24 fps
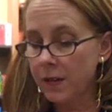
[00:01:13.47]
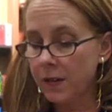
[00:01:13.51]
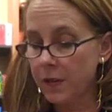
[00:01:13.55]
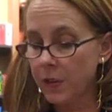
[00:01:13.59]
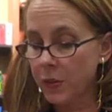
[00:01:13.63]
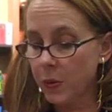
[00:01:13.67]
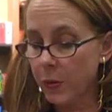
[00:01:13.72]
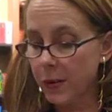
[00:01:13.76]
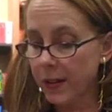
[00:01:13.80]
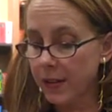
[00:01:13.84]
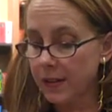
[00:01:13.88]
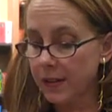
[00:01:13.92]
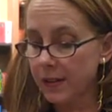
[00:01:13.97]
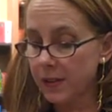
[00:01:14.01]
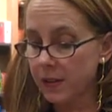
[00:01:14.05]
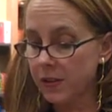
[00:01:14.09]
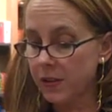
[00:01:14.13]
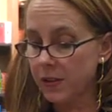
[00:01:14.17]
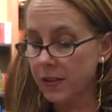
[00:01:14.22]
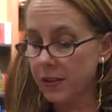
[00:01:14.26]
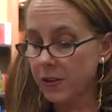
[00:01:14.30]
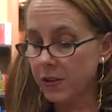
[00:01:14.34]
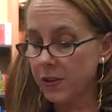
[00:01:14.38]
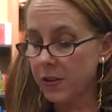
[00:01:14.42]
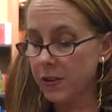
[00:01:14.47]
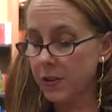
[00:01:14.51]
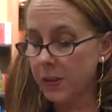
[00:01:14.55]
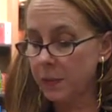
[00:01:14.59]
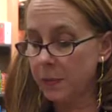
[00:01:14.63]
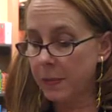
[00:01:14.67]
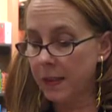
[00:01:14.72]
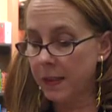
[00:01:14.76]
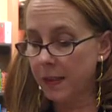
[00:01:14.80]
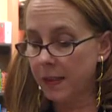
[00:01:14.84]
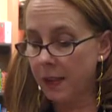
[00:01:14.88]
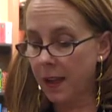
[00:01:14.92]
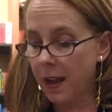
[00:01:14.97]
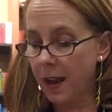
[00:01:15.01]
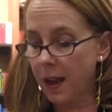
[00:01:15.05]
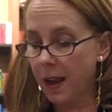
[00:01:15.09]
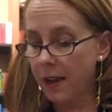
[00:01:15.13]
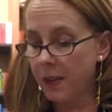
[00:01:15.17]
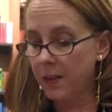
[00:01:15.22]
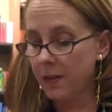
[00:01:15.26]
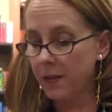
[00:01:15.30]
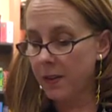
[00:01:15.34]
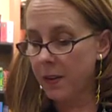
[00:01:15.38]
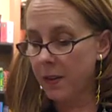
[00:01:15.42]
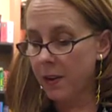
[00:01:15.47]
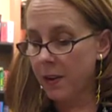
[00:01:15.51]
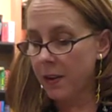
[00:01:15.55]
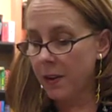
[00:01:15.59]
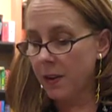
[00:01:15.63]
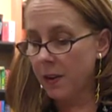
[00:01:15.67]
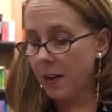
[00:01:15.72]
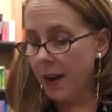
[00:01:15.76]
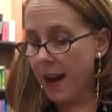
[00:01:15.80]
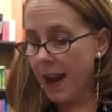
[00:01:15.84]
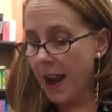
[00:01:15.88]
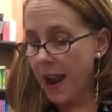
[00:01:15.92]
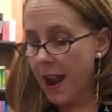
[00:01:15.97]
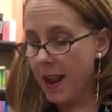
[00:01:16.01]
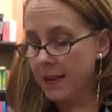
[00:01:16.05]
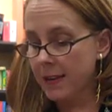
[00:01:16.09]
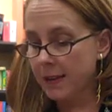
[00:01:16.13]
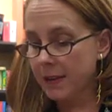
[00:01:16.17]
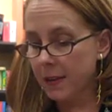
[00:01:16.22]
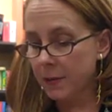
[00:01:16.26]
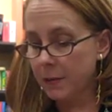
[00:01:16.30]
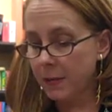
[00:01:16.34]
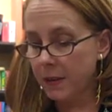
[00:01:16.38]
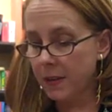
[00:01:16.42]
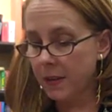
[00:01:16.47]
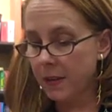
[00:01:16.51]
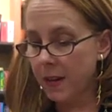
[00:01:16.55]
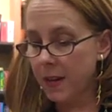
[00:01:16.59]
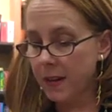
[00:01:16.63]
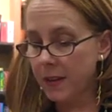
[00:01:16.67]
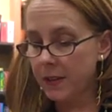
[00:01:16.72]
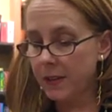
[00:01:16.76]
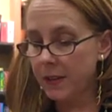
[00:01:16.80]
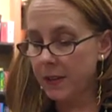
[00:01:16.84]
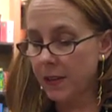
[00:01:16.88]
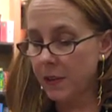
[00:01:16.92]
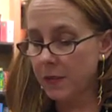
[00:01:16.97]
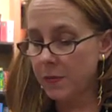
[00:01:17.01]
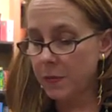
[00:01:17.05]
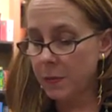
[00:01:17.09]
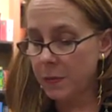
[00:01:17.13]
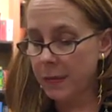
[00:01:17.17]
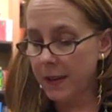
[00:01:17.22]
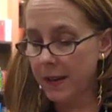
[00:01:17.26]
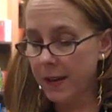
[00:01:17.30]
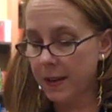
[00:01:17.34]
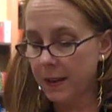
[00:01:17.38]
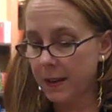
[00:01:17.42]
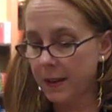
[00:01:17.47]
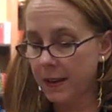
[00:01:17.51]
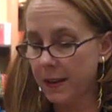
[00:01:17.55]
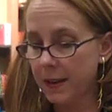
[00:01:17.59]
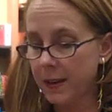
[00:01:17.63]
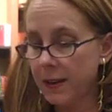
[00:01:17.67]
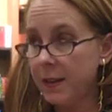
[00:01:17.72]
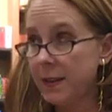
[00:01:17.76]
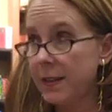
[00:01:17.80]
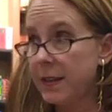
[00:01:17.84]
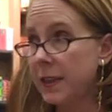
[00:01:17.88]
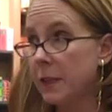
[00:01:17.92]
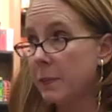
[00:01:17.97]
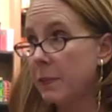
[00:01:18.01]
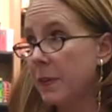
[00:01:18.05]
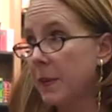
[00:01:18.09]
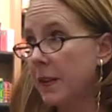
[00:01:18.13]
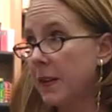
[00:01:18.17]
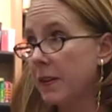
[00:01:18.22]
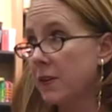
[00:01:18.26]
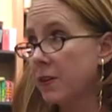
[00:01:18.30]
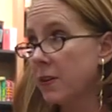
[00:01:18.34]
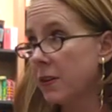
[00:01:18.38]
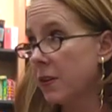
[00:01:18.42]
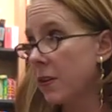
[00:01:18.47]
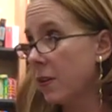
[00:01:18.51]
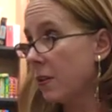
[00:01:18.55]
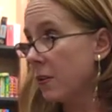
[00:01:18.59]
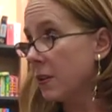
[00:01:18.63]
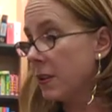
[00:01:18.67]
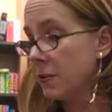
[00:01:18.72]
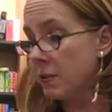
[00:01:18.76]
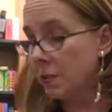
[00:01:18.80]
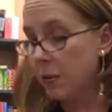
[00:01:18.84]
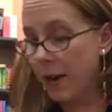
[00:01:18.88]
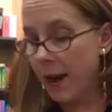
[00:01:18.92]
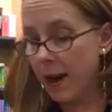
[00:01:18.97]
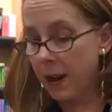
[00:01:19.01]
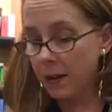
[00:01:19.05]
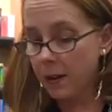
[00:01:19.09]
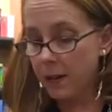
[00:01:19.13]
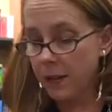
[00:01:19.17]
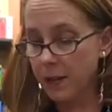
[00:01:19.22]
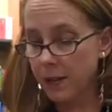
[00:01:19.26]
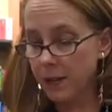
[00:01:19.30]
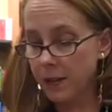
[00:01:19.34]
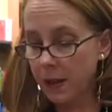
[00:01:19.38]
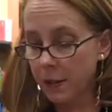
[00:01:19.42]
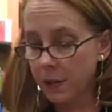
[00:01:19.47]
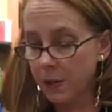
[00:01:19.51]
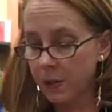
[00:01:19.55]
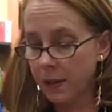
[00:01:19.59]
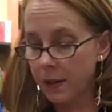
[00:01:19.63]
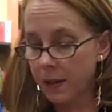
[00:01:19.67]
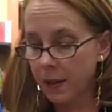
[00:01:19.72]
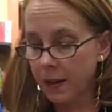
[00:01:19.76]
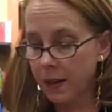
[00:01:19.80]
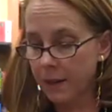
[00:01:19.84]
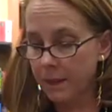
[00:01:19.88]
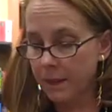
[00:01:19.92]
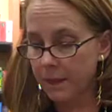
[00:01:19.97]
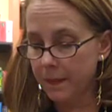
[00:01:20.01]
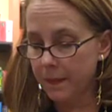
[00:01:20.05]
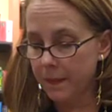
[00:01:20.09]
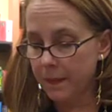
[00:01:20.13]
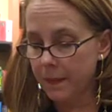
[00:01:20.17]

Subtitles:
For the 26 years she'd been alive, her hands had been a honey-toned pink, deepening to golden brown in the summertime.